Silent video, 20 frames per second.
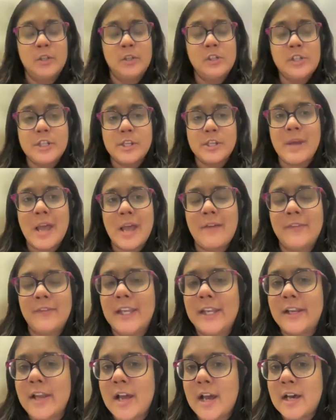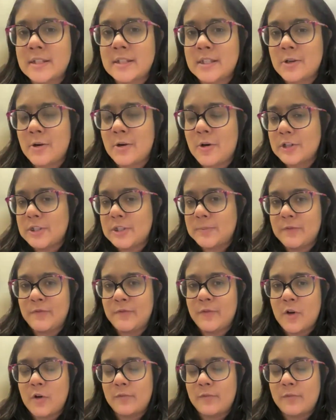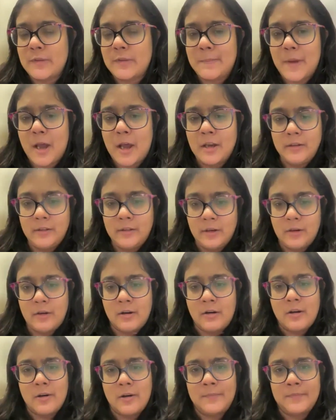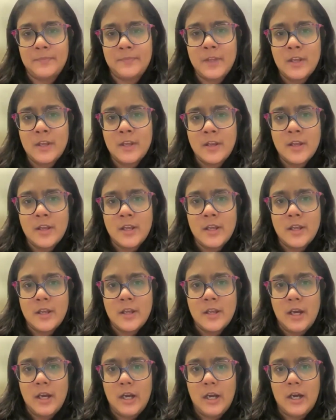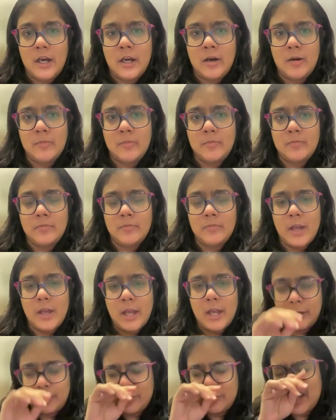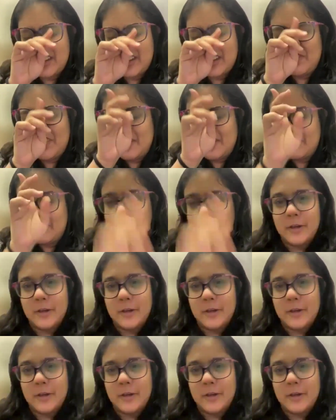manul do you have any last thoughts before we part um um i know that we've